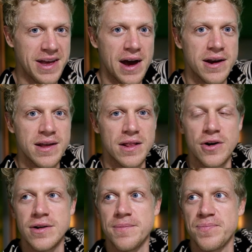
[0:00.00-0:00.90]
yeah, I did
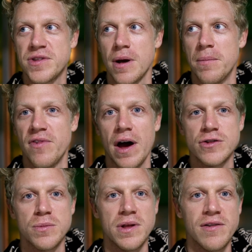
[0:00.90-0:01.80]
learn some
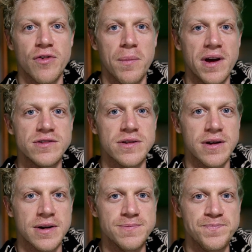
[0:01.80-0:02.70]
valuable information
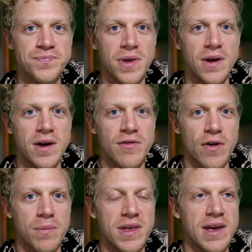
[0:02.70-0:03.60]
here
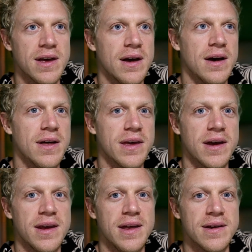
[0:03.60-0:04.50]
from the, uh, the
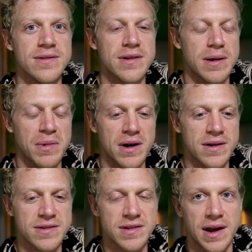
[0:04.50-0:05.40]
Canadians and
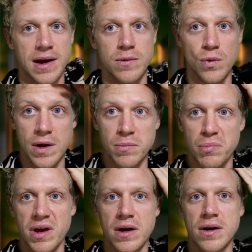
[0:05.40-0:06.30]
Americans, and I had one
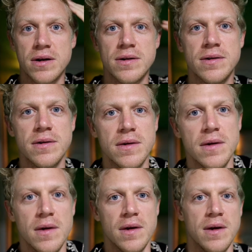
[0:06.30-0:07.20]
beer,
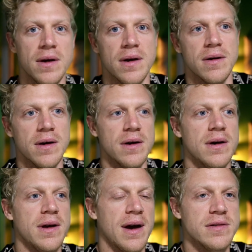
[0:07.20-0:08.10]
uh,
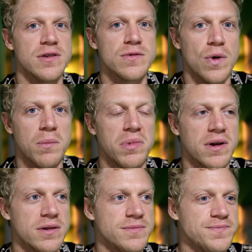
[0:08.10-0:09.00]
yeah, just one
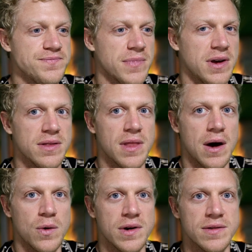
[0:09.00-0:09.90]
beer, and
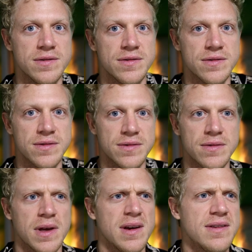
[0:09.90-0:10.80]
now it's
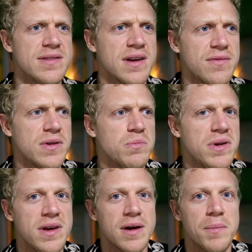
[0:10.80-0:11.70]
like seven
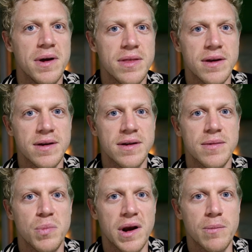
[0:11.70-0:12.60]
P M I
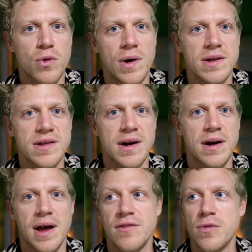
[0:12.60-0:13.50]
think, but I'm quite
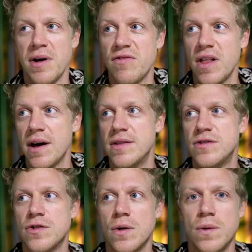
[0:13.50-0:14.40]
tired after my flight,
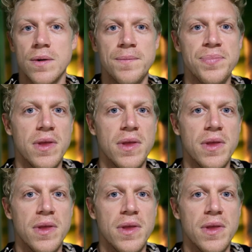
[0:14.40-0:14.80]
so